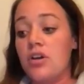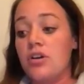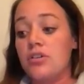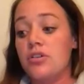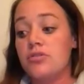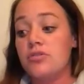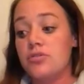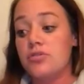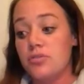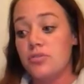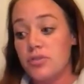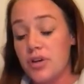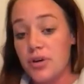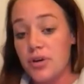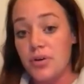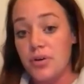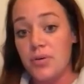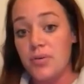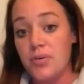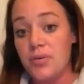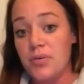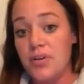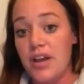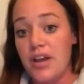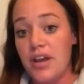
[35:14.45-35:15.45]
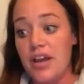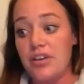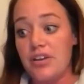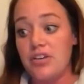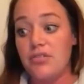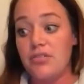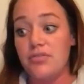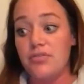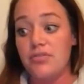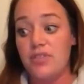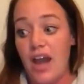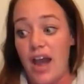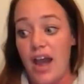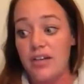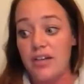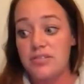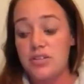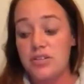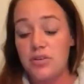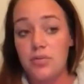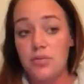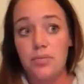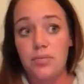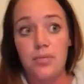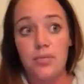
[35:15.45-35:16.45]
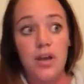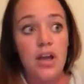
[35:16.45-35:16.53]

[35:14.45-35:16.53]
true. You've got to